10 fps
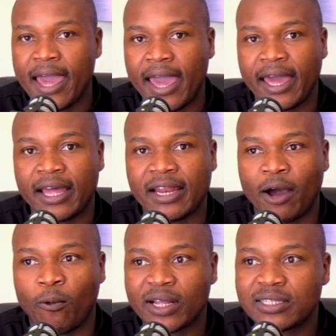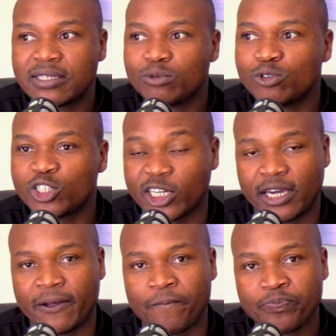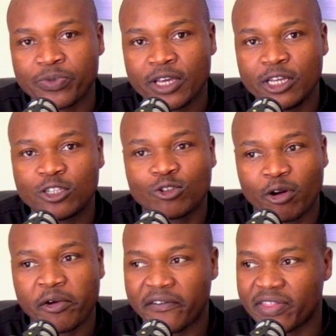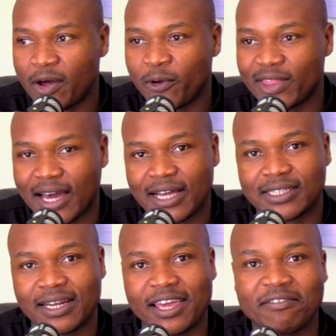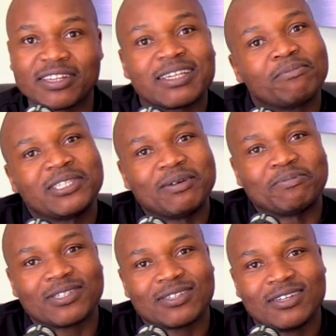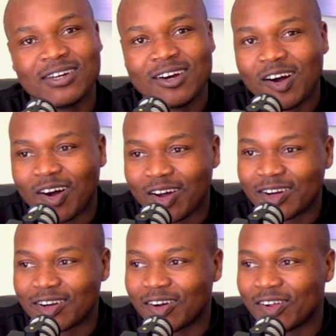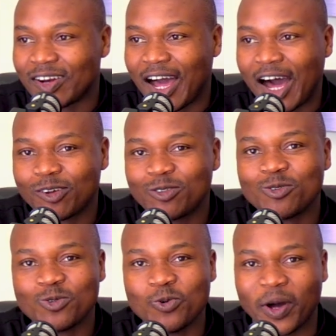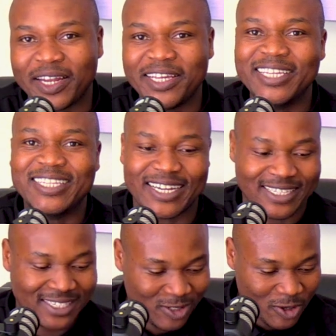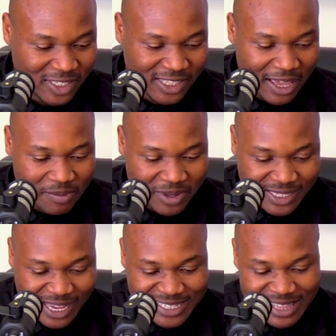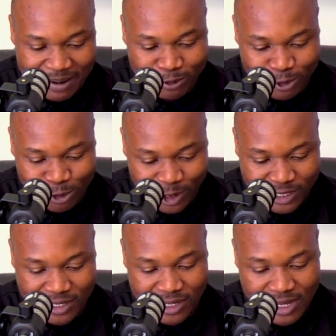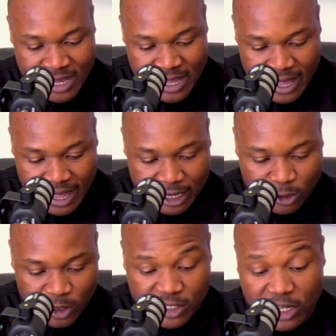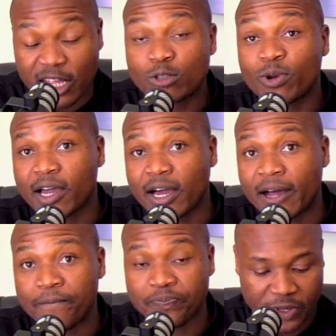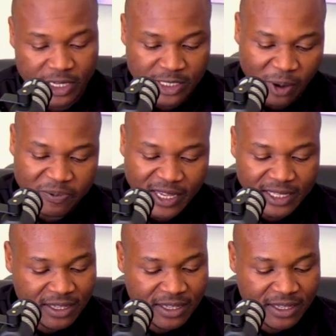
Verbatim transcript: And I want him to share his story with, with us and give us some tips on on how to do what he does. So his name is Aslam Du Toit. Uh, so he's a networker, he's a website